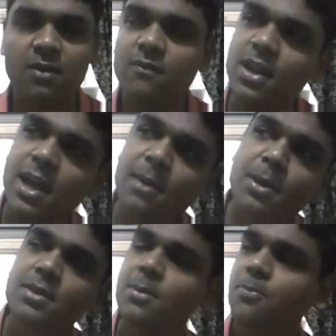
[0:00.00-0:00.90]
When I am
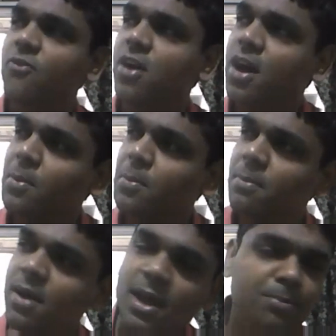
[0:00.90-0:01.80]
at the farm,
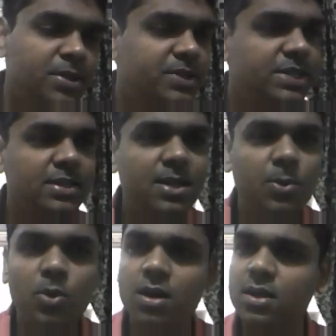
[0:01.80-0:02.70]
I am busy in the
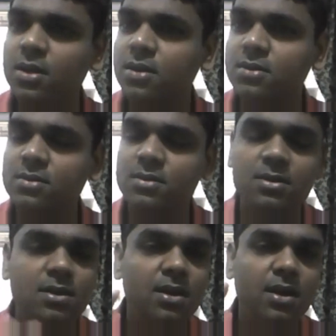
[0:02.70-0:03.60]
work
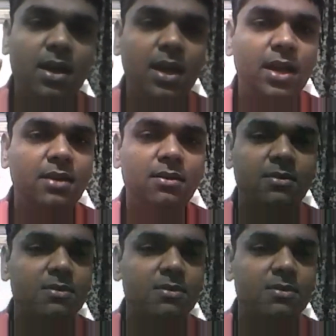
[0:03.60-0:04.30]
and